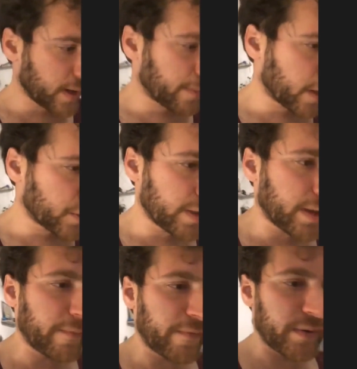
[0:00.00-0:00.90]
I budgeted
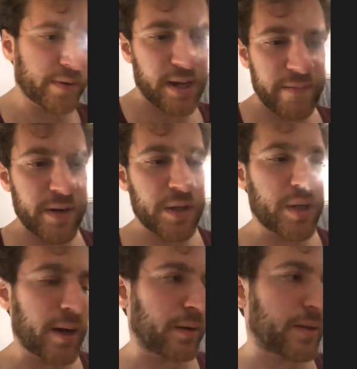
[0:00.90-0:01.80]
them for 70
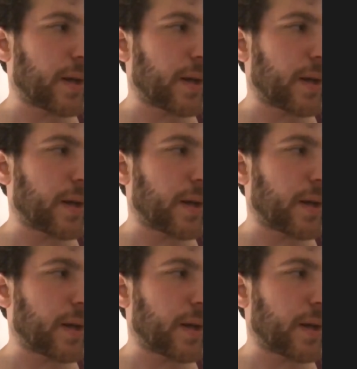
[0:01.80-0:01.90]
shekels.